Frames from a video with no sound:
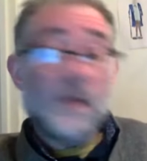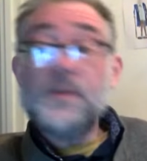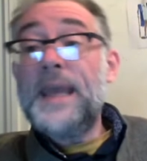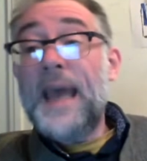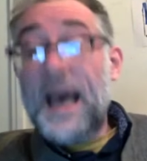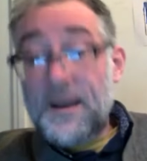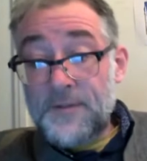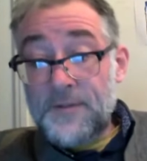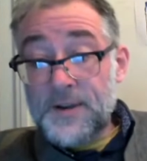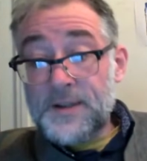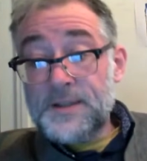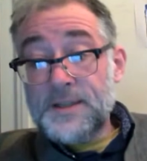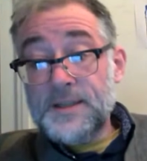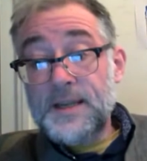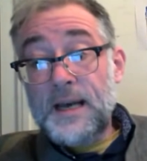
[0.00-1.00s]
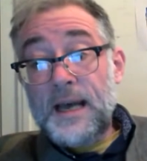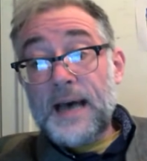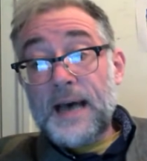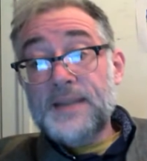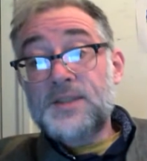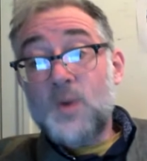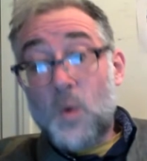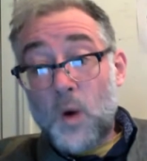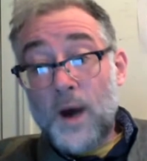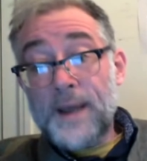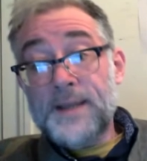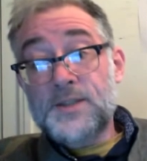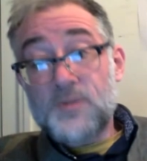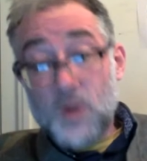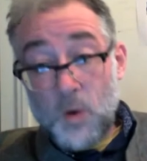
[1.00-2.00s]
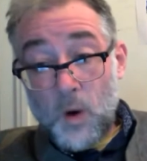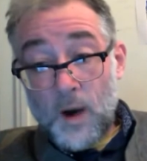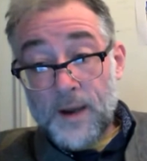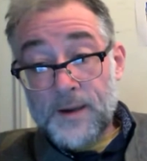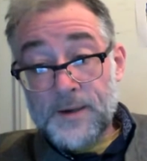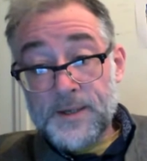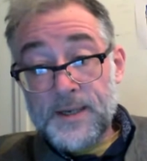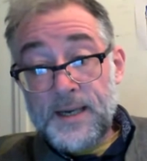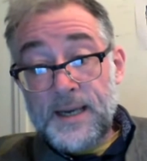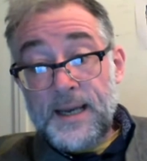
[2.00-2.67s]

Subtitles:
the evidence as to why it's required.